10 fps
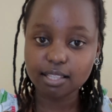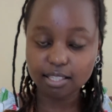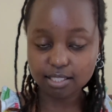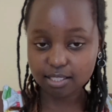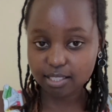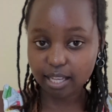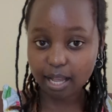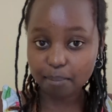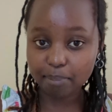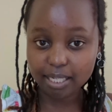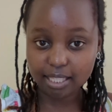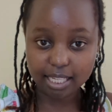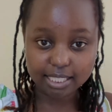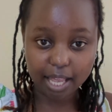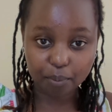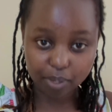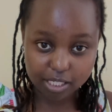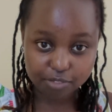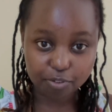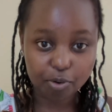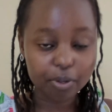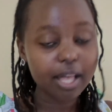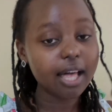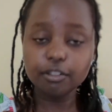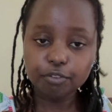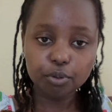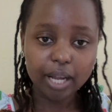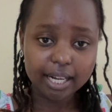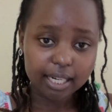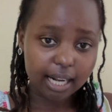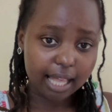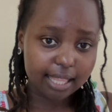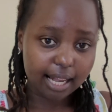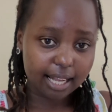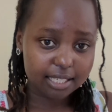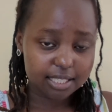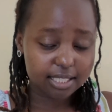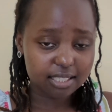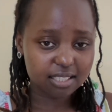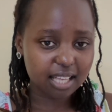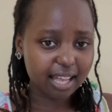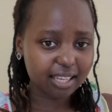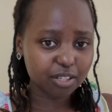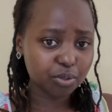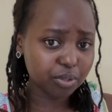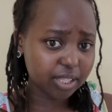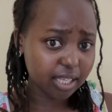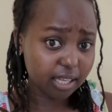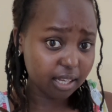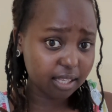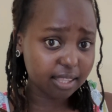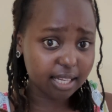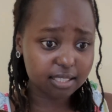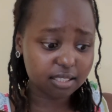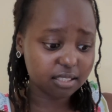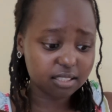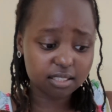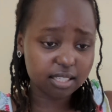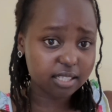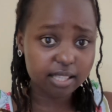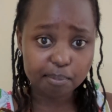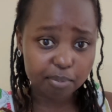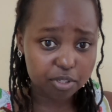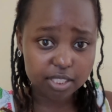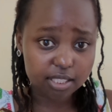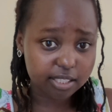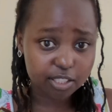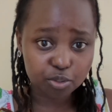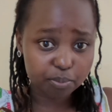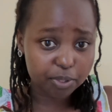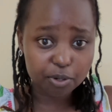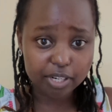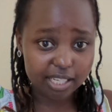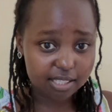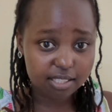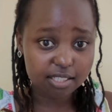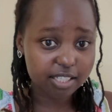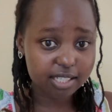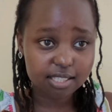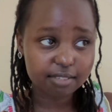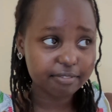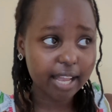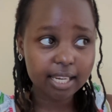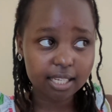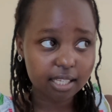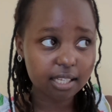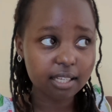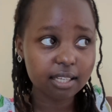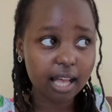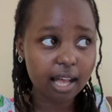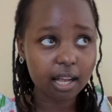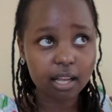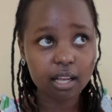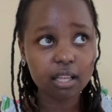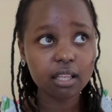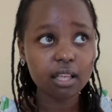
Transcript: it is the company that I went for. If you are in other countries, I do think that it is the same procedure, to be honest. Just finding an